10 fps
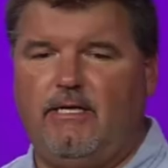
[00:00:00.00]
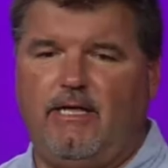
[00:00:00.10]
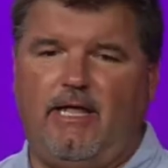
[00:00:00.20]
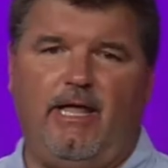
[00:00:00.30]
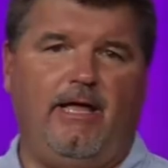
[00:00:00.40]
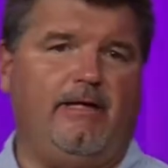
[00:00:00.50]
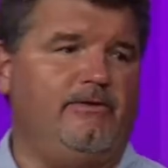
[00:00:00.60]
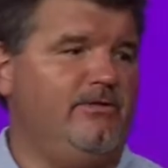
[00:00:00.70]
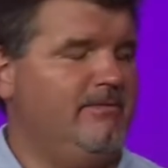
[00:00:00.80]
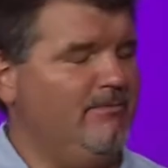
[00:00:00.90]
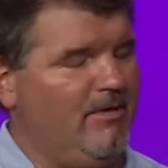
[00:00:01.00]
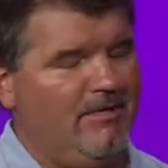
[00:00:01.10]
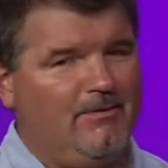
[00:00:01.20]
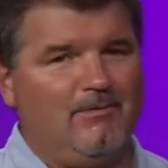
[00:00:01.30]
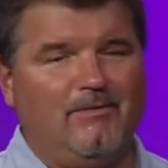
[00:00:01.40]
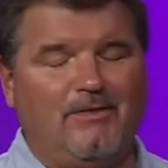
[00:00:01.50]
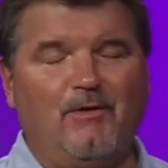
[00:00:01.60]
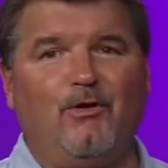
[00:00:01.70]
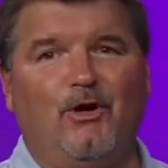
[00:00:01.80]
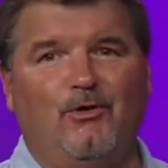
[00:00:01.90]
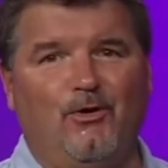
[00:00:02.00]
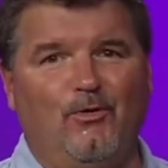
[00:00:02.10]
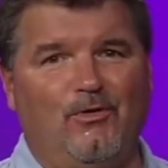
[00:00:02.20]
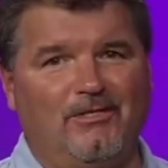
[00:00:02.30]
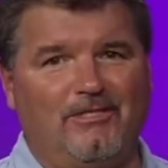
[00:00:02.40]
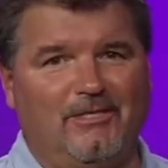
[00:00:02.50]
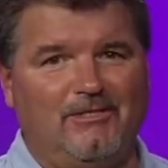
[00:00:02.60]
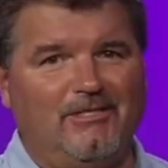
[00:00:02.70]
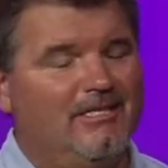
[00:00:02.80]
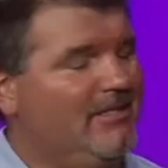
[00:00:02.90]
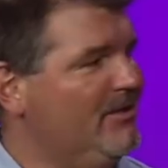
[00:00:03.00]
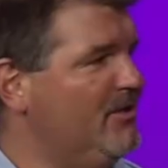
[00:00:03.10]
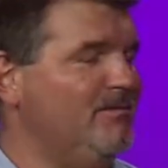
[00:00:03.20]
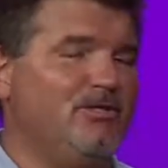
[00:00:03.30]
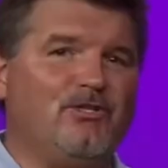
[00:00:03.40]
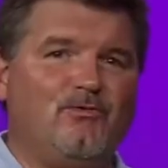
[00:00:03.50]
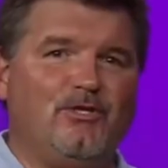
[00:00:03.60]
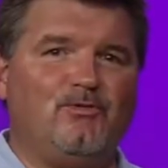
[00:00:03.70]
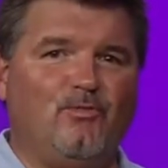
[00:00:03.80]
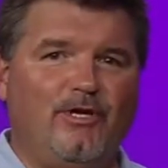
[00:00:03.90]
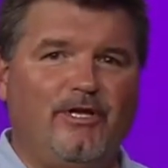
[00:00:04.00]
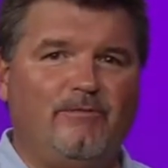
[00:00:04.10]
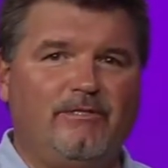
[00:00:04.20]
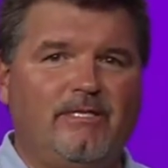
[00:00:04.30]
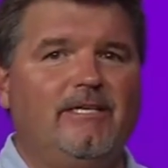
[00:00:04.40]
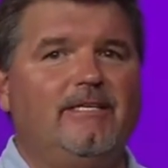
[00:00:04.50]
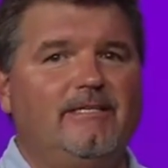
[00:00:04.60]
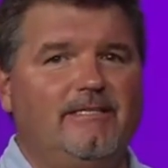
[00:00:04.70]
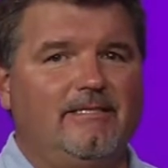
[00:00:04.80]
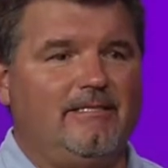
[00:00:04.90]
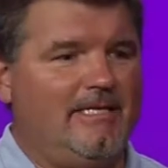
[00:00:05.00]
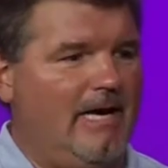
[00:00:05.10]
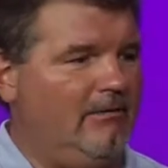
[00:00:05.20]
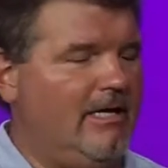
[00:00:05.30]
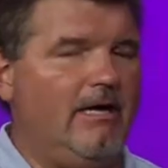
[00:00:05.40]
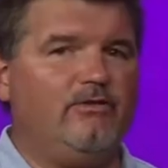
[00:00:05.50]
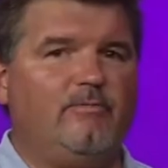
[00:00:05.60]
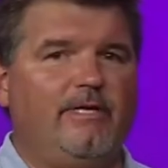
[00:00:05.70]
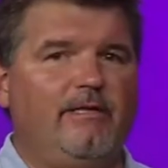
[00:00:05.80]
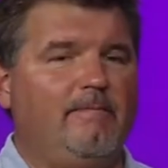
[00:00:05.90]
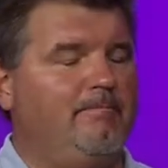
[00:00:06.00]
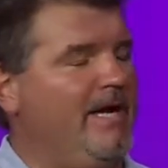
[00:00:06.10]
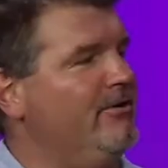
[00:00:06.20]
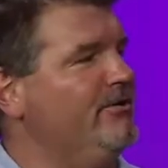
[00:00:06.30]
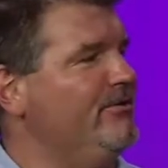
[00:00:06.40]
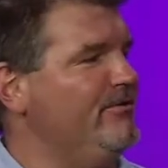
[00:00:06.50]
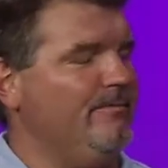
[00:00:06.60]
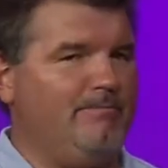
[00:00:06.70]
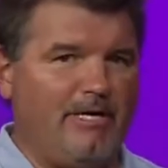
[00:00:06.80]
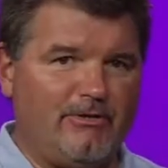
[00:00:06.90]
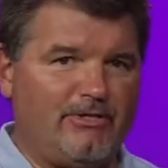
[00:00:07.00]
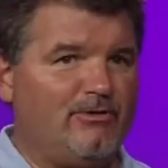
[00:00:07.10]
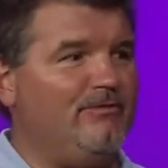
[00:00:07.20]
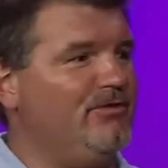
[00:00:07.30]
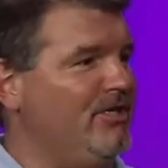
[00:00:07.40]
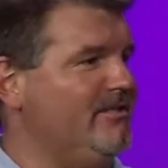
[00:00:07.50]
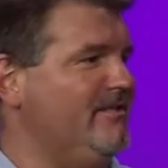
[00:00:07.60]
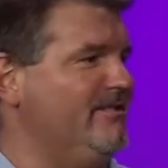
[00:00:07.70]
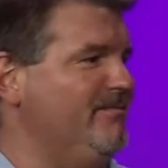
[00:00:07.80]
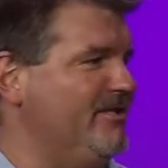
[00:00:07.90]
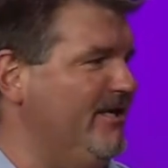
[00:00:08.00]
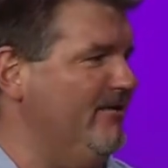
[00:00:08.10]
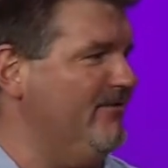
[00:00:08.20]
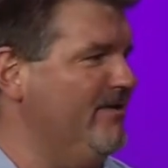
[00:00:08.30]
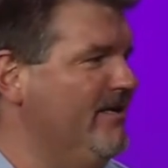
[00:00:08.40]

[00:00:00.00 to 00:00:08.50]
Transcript: and, well, I think we all know who this is. This is Mr. Chris Williams, town councilman, barrister, barrister of justice himself.